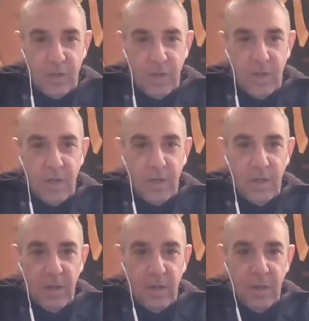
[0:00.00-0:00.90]
a
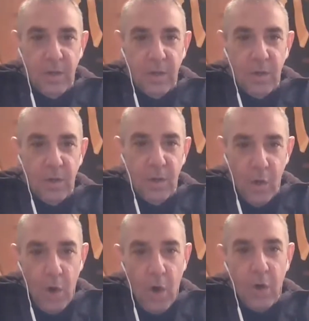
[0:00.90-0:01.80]

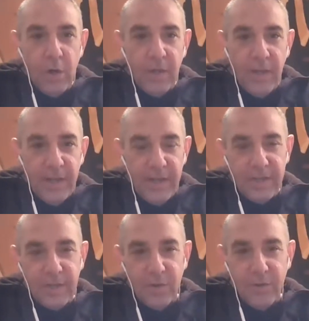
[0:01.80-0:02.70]
long
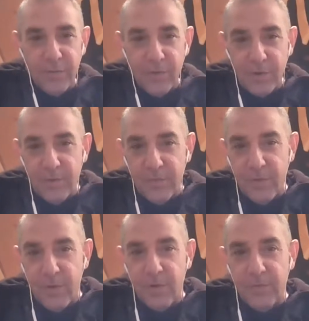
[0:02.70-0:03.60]
list of, first of
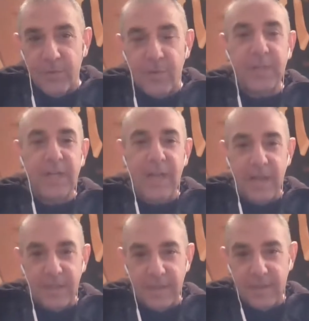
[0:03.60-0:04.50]
all, first
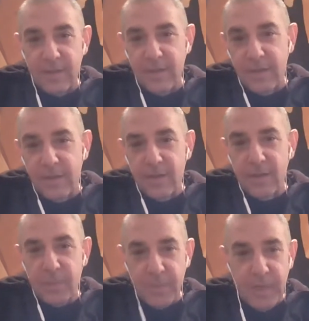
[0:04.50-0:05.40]
class
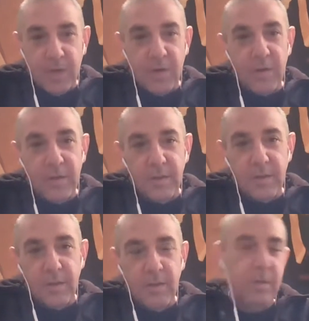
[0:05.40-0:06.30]
speakers
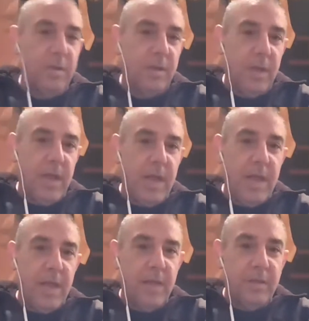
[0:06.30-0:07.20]

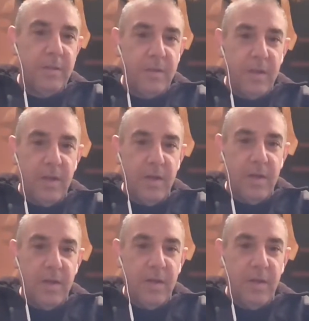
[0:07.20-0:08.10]
and
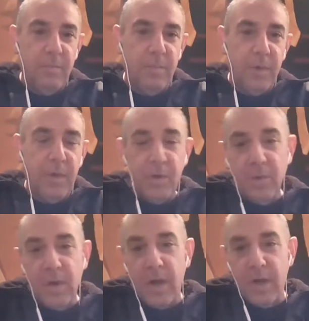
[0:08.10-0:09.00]
you
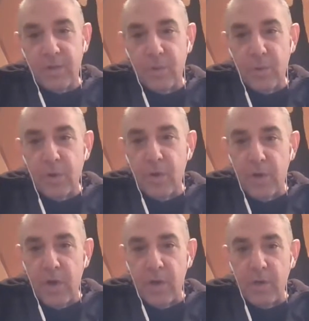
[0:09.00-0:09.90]
guys who are
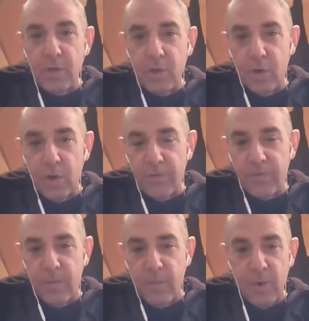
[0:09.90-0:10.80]
gonna enjoy
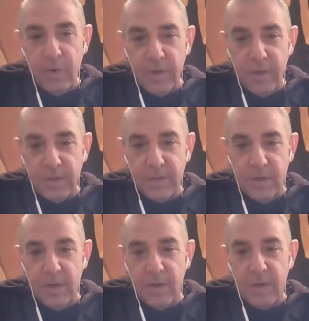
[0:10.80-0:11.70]
from all this
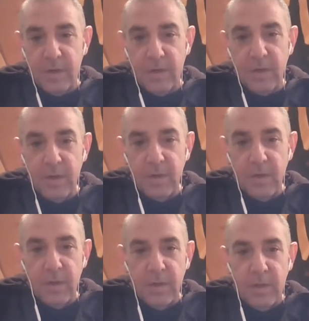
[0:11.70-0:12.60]

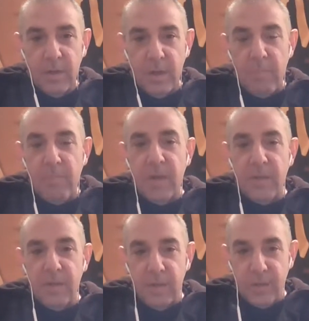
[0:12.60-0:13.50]

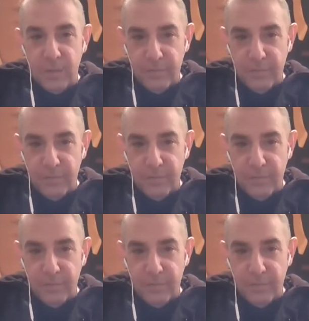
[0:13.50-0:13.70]
abundance of